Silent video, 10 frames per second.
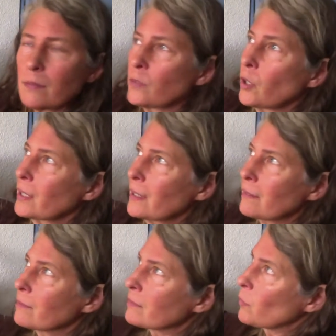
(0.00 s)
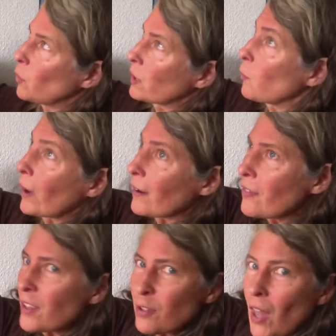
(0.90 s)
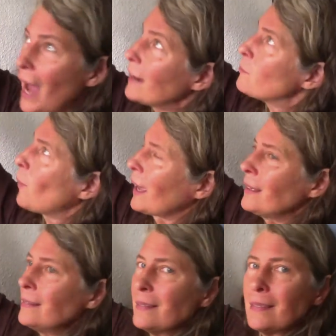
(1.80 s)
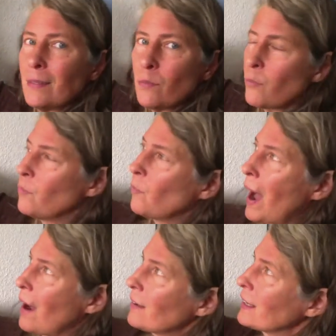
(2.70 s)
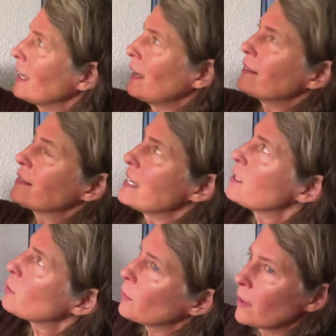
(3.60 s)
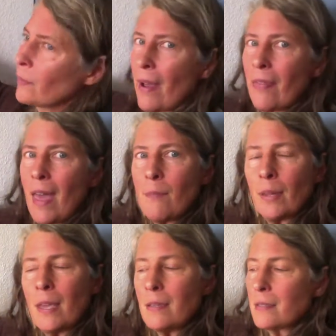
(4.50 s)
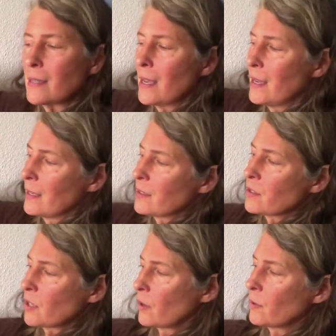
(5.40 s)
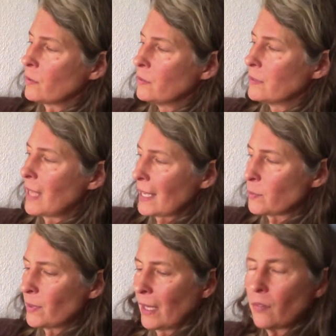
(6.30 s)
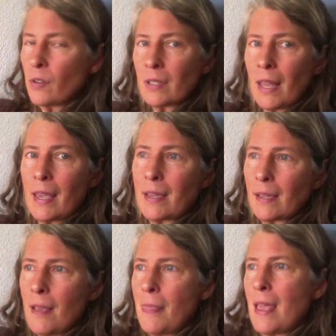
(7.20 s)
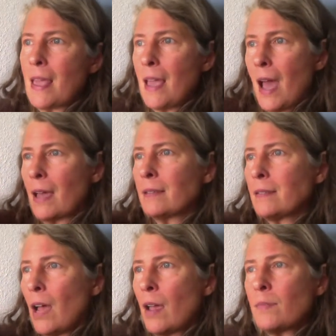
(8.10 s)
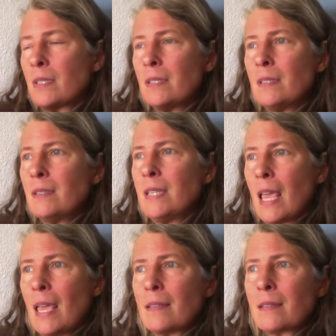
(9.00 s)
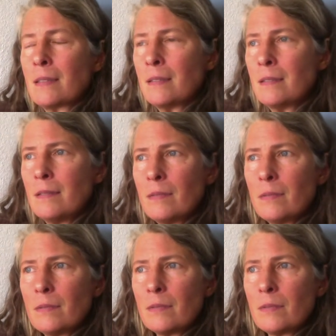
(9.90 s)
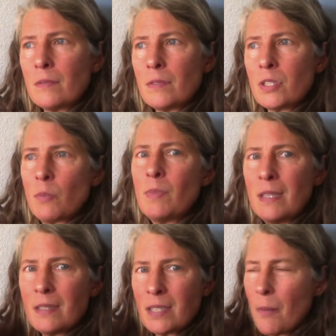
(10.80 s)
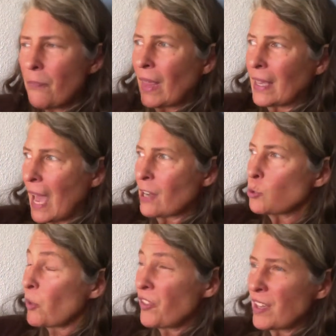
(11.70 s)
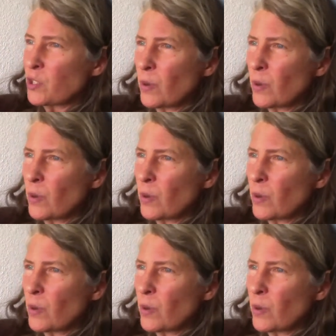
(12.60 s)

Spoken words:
look at where the line went and how to get detour around that place. So that's what they looked like, and they had times and dates and some like actual things.